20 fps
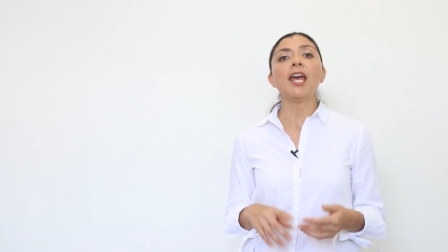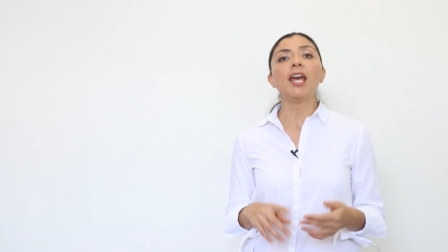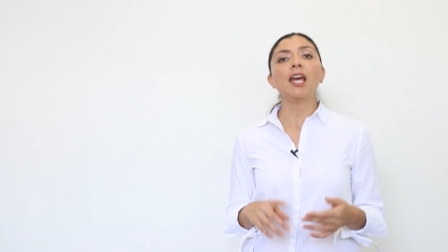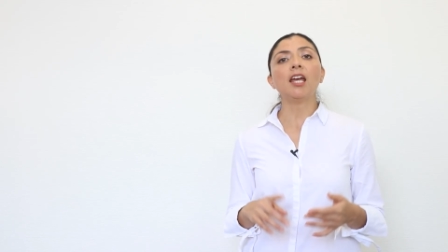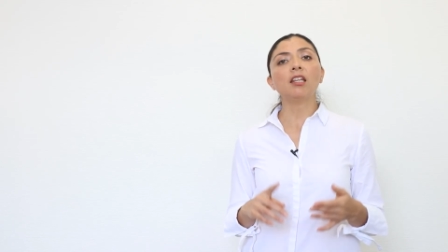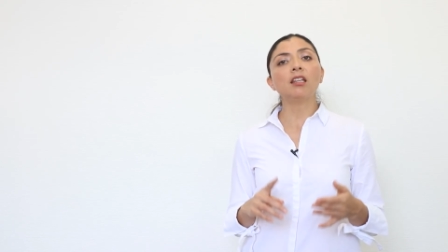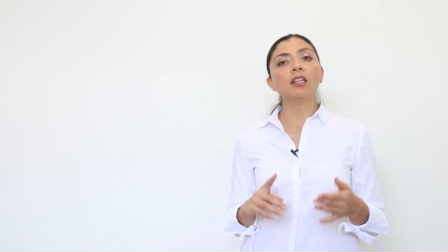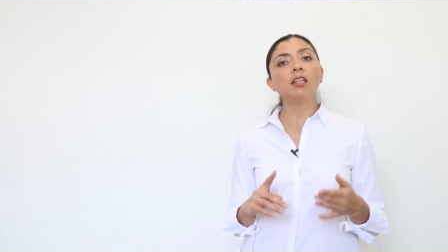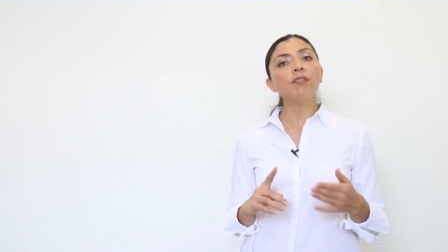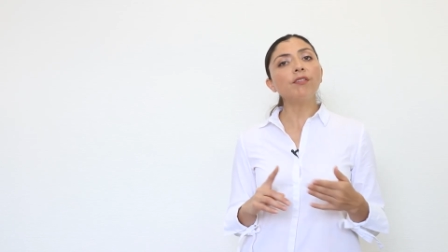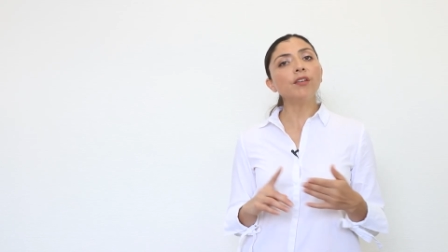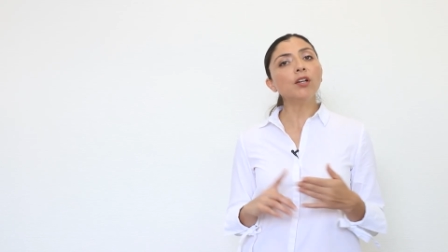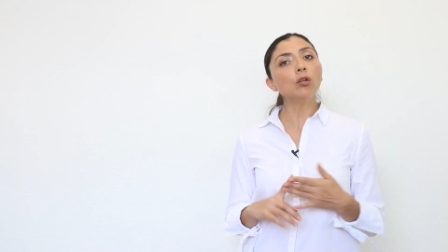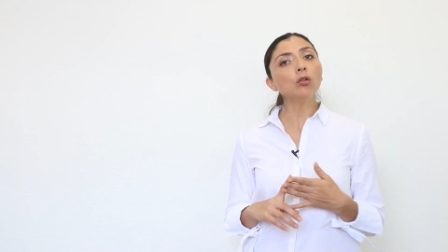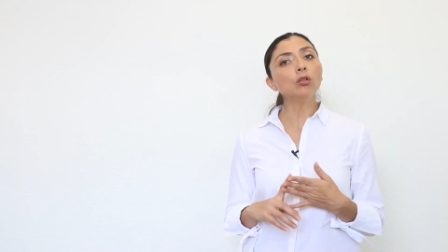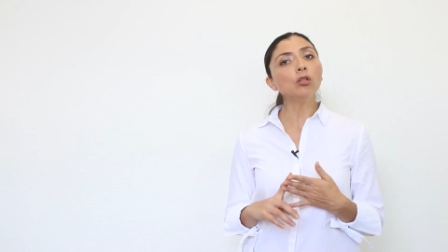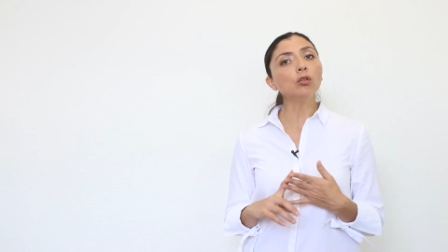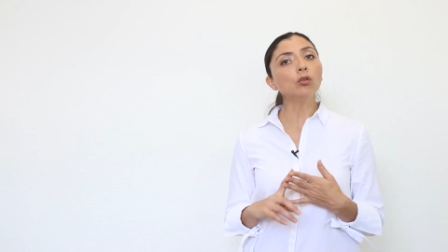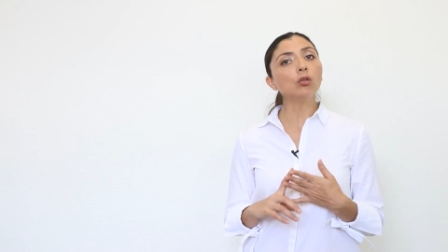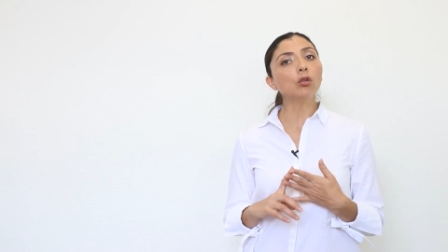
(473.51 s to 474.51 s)
and
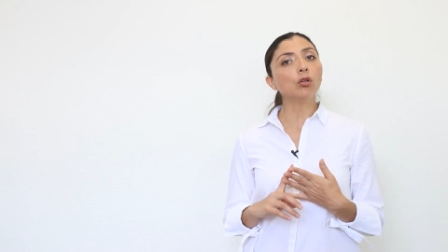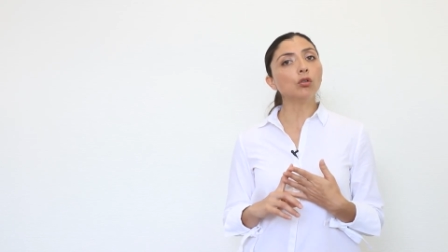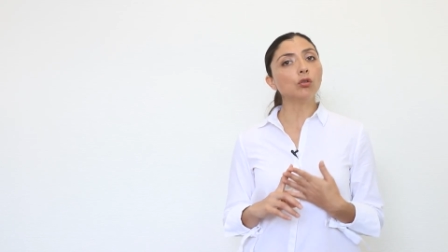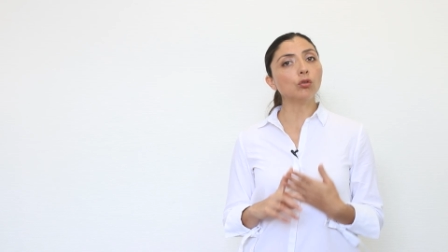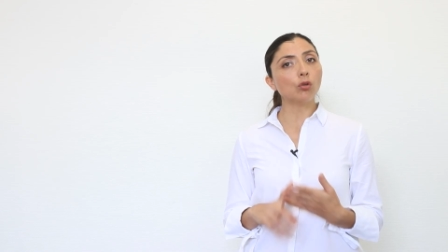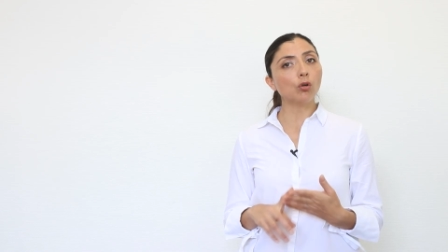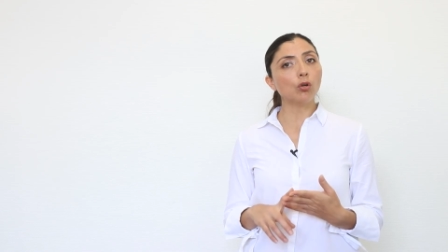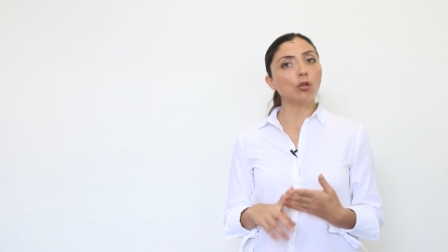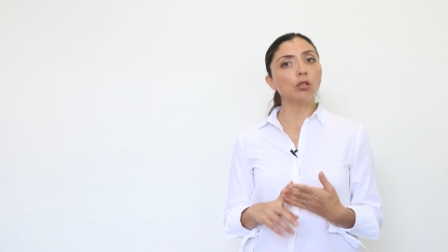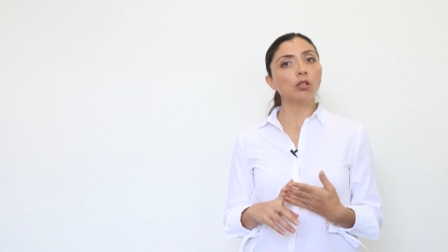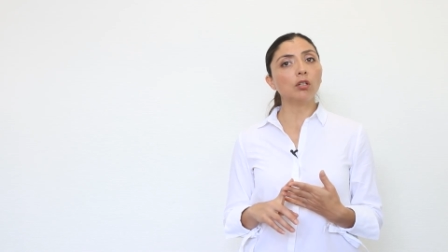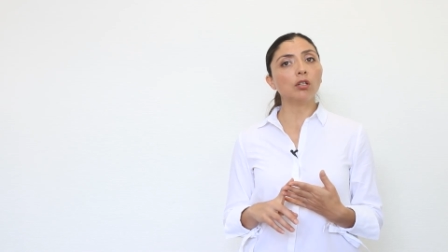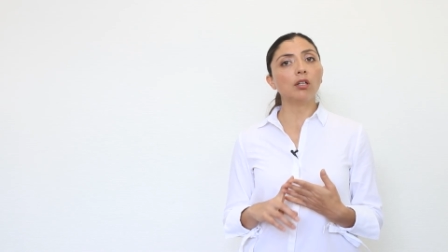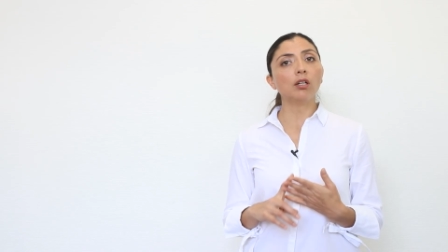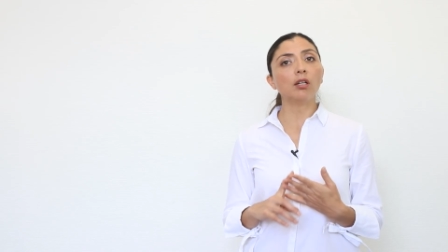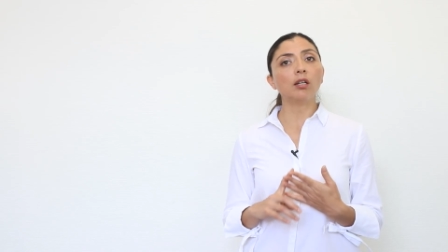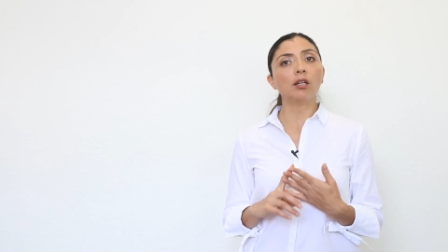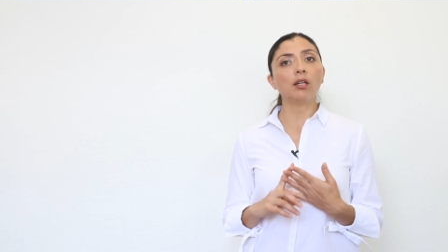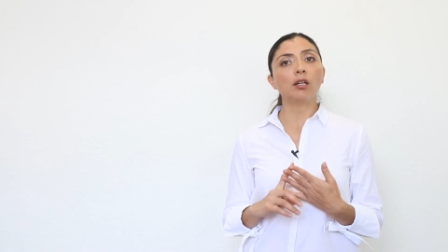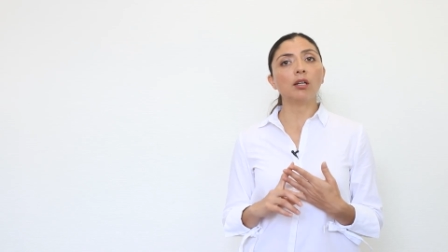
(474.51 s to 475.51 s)
difficult to control
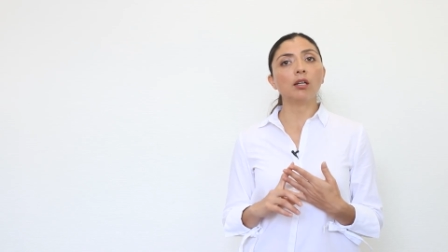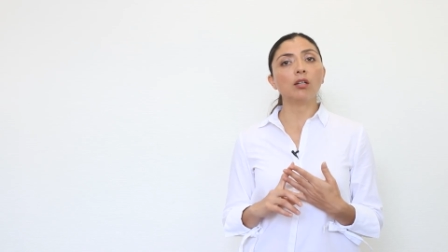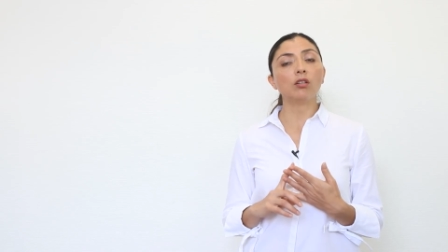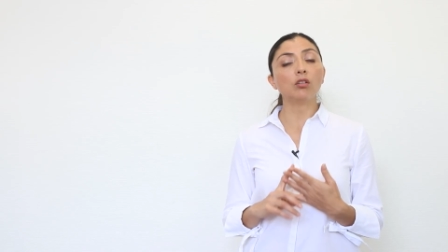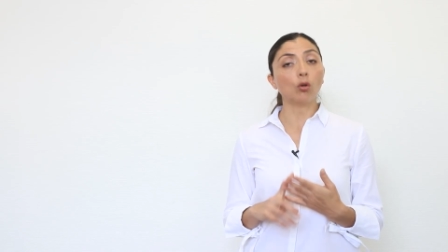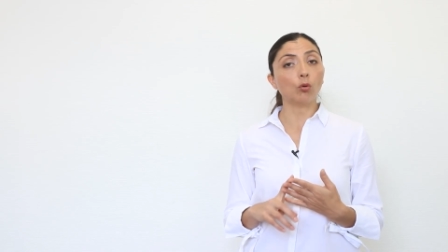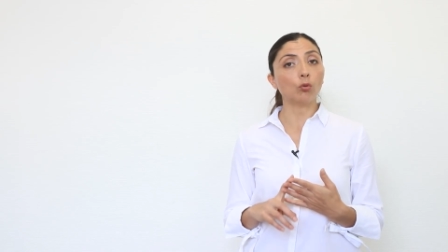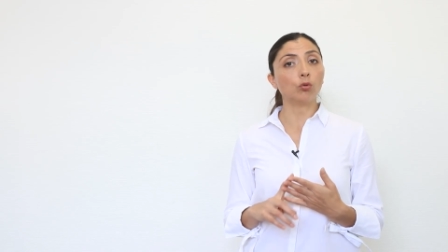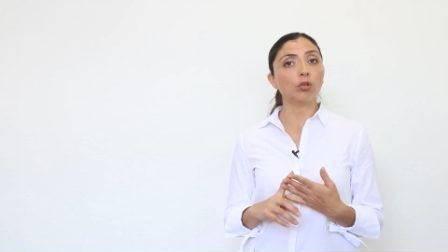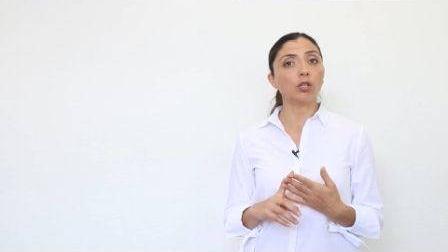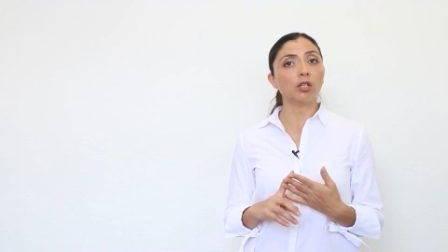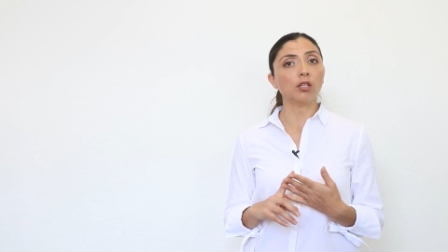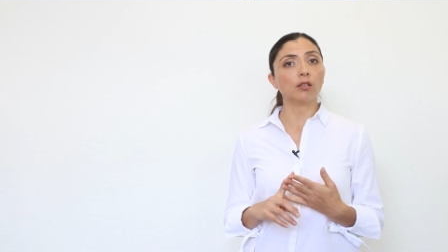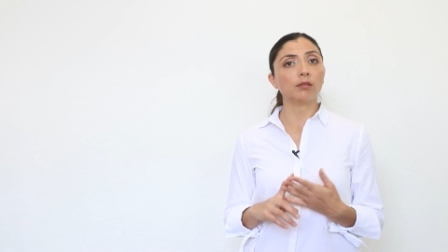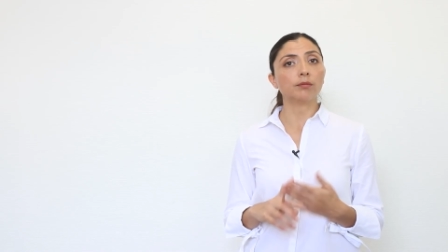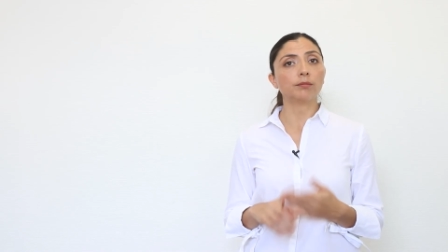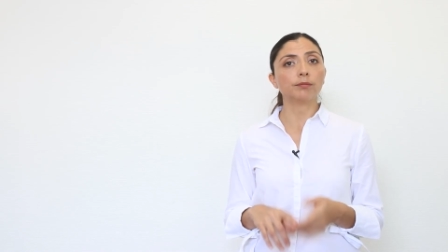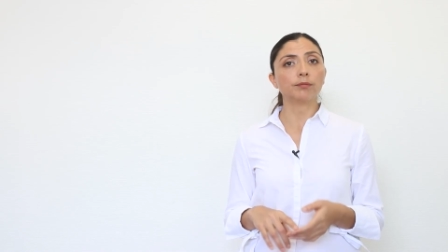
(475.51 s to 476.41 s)
uh, dosing.